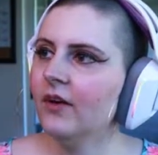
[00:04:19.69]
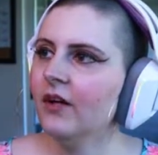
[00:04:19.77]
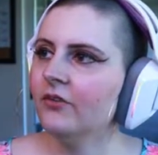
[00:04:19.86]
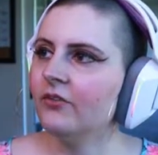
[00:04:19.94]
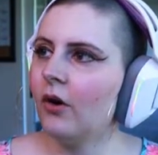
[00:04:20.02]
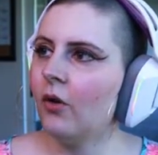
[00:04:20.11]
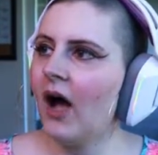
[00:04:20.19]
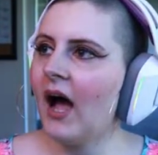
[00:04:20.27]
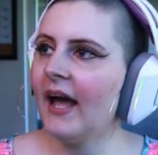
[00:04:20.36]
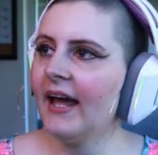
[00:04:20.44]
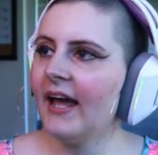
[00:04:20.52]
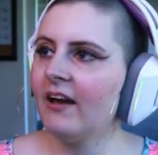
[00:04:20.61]
So
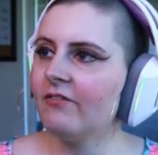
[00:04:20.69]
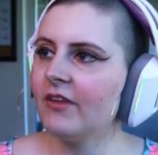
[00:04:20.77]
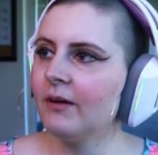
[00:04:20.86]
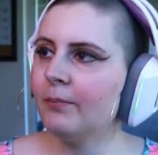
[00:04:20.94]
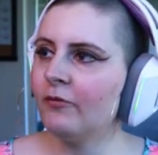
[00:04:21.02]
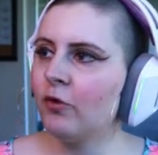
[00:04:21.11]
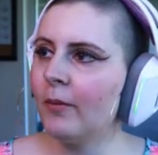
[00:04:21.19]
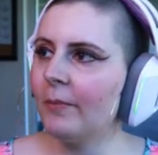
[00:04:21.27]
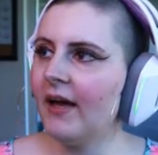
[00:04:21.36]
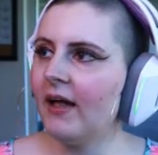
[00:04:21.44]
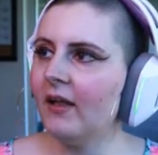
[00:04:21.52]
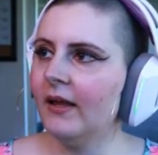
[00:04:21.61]
I have the
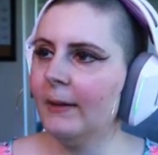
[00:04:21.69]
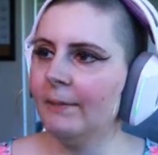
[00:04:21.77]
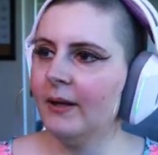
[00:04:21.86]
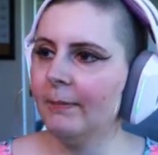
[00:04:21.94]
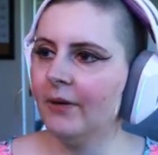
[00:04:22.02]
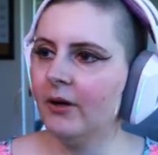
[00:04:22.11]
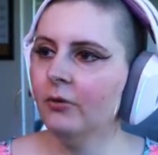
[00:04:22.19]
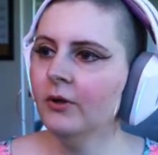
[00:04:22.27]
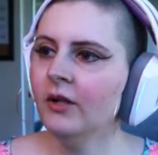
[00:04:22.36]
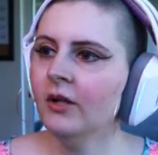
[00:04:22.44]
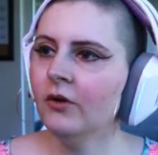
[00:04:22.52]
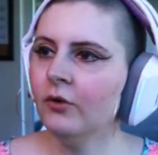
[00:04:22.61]
Performapal Hip Hippo,
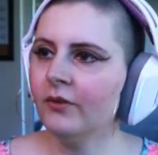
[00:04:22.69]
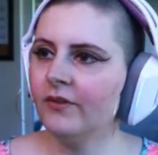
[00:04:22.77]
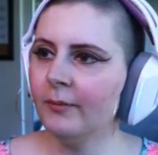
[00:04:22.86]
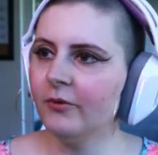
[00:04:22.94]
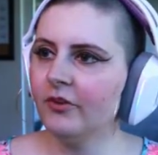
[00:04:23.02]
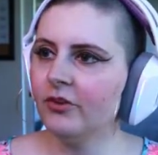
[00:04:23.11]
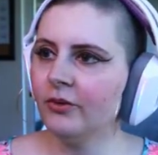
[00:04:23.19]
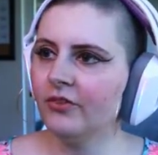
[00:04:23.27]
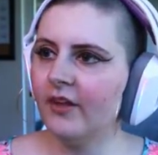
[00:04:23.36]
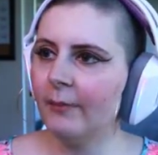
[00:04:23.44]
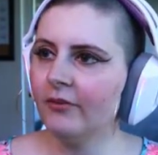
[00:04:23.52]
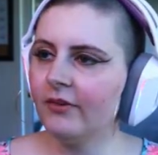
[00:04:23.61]
who is able to do its
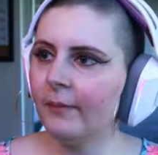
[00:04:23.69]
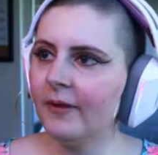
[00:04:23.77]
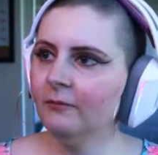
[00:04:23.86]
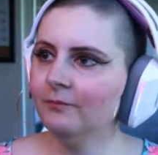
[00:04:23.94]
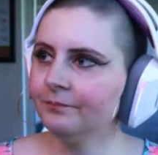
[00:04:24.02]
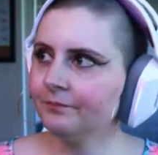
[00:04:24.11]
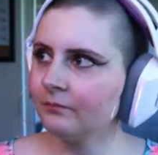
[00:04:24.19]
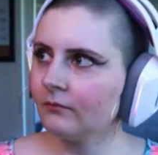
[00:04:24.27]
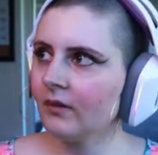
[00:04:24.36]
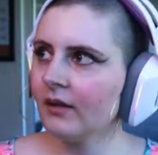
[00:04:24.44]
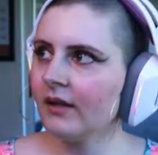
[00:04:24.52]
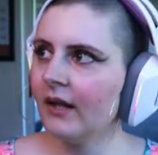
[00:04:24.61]
double summon,
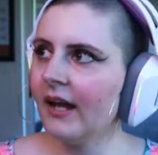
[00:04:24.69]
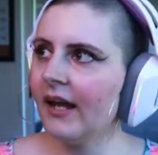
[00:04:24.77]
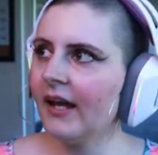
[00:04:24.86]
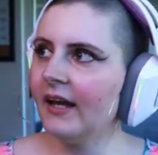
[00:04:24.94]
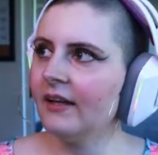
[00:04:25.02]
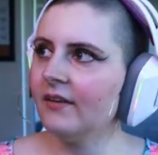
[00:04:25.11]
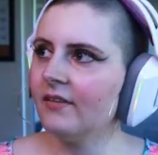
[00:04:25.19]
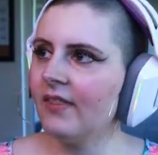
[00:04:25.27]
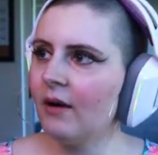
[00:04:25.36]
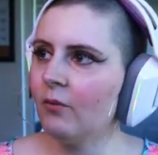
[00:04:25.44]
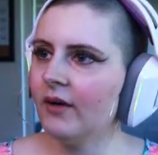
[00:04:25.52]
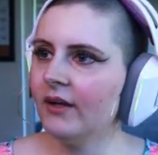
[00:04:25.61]
and
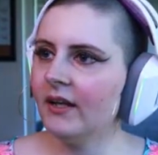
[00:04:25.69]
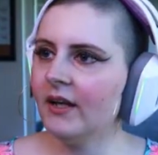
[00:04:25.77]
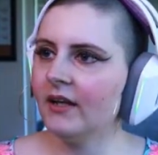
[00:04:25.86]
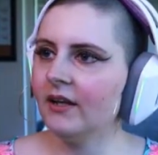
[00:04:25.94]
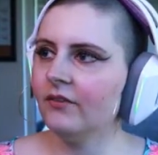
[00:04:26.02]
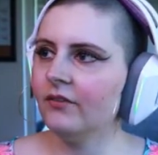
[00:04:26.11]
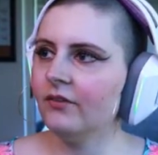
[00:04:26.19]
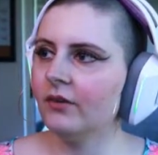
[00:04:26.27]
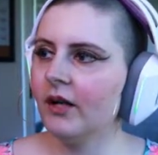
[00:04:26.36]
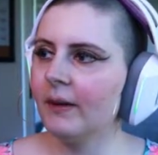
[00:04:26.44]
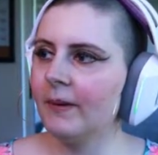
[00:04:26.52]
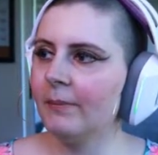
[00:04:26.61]
that one is
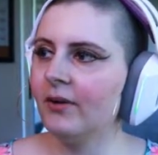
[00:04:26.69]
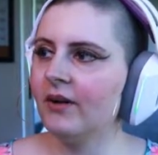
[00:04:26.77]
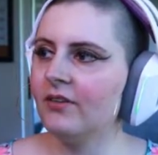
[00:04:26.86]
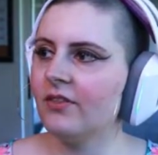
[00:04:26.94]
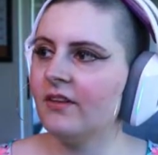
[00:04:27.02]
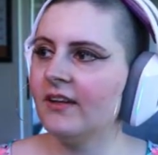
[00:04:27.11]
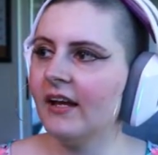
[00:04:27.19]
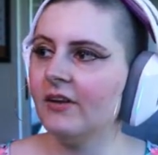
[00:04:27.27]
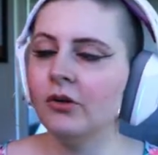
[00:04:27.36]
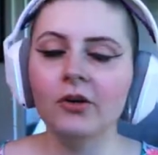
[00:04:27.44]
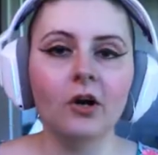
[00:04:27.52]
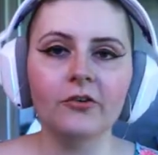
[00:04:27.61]
going to be put into the deck.
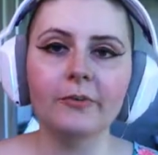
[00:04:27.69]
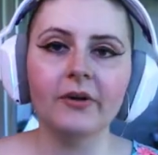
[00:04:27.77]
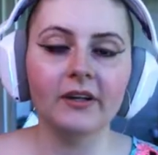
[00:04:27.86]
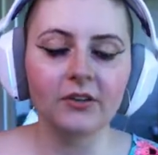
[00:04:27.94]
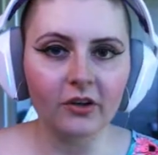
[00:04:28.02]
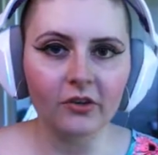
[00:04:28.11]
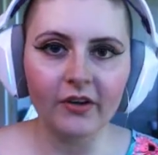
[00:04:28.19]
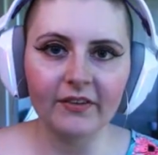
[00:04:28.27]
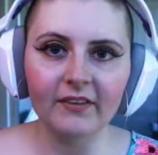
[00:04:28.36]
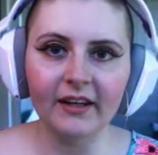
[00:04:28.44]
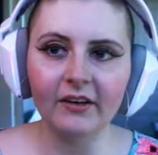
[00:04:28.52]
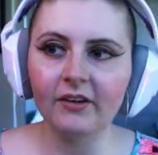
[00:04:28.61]
You can also put in Dark
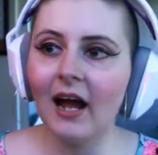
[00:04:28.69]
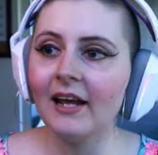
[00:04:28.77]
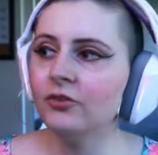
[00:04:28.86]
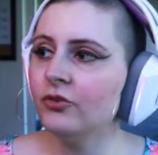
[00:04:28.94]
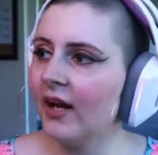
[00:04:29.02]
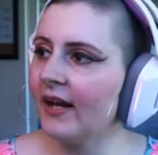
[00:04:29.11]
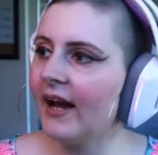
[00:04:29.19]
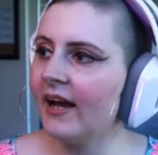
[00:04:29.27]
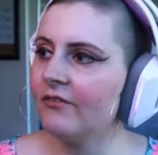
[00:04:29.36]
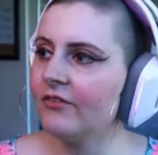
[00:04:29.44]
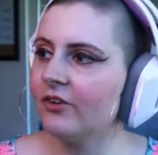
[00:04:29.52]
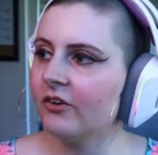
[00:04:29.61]
Resonator. I do not have
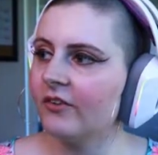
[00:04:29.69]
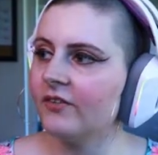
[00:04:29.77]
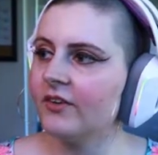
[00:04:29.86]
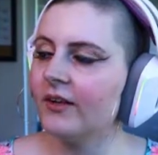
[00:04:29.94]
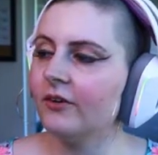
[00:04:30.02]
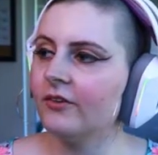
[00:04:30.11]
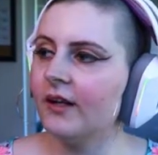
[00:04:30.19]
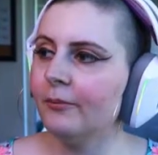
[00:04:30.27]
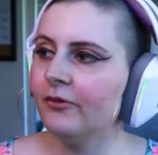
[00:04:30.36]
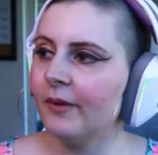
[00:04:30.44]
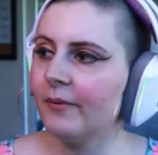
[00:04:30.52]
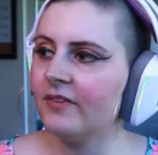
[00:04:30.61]
the Dark Resonator double
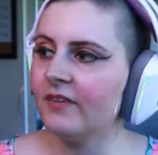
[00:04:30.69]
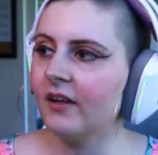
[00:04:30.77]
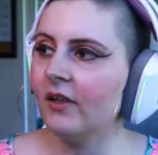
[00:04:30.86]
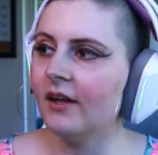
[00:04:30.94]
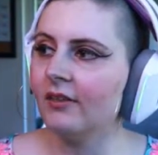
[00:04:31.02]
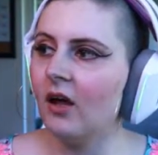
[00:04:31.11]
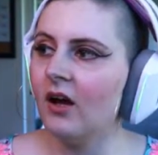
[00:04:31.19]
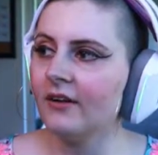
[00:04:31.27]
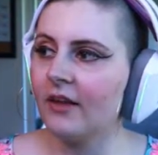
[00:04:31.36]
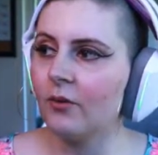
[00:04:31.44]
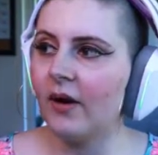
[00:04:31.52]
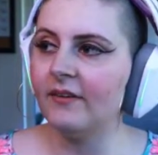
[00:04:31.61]
summon skill unlocked,
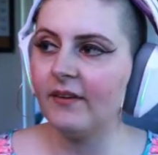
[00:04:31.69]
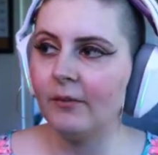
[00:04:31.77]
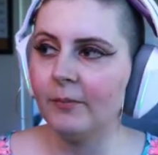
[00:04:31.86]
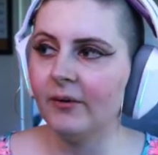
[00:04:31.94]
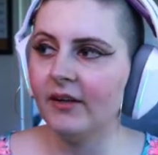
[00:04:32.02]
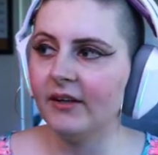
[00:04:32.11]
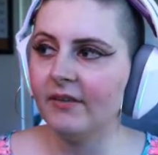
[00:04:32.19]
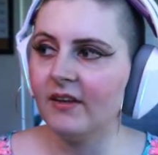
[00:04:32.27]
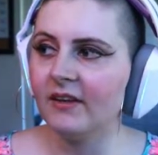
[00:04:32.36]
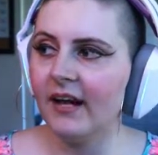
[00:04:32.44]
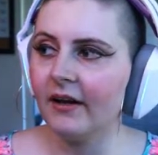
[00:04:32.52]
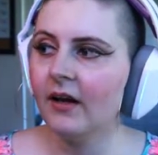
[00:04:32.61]
otherwise I would put it in the
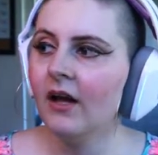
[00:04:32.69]
deck